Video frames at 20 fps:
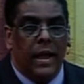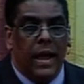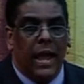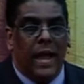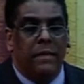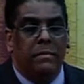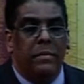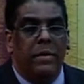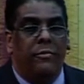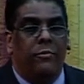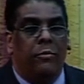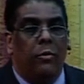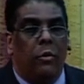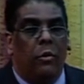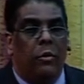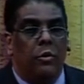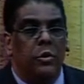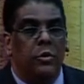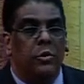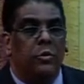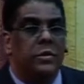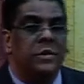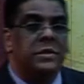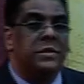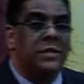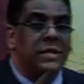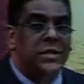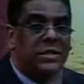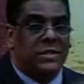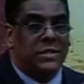and before you
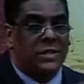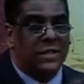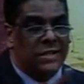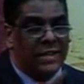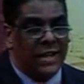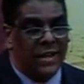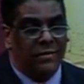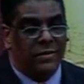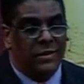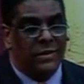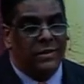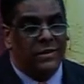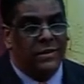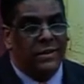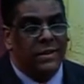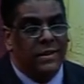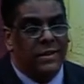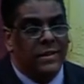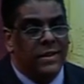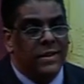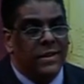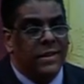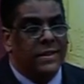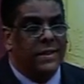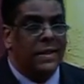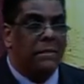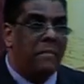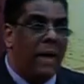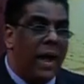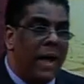resist the devil,
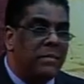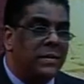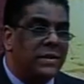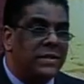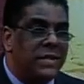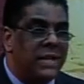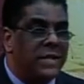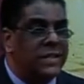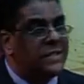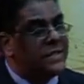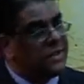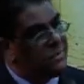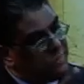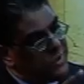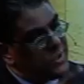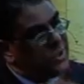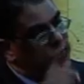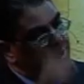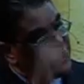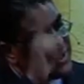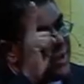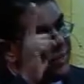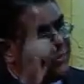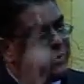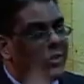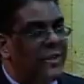the Bible says, submit yourself